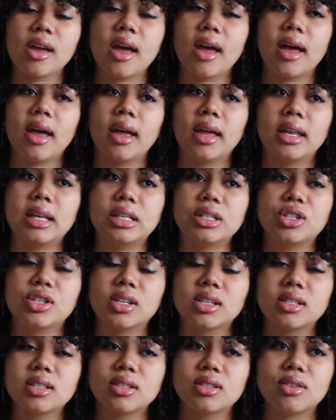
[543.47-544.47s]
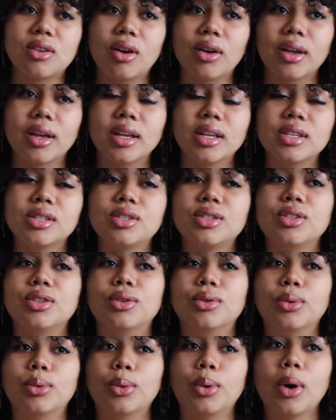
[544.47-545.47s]
and just as long as
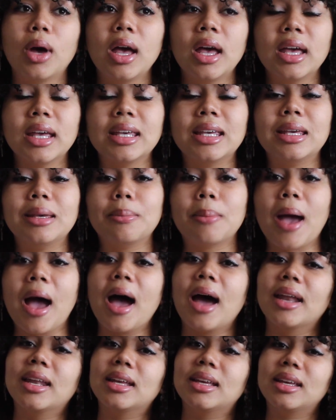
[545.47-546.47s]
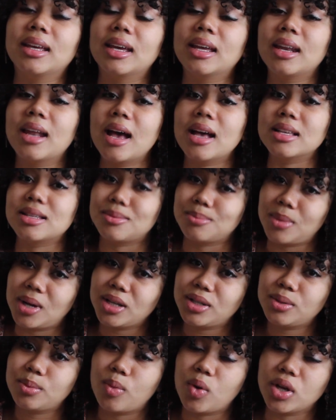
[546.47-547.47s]
you keep adding in as
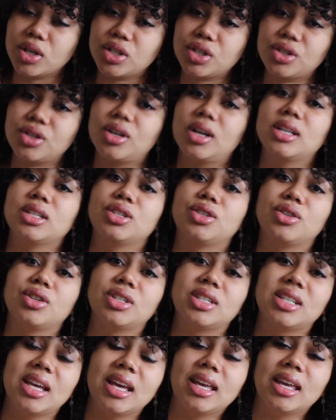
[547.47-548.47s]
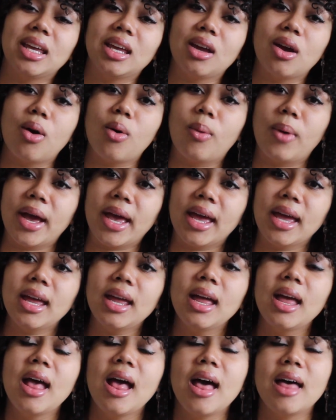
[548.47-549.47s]
much moisture as you're taking away,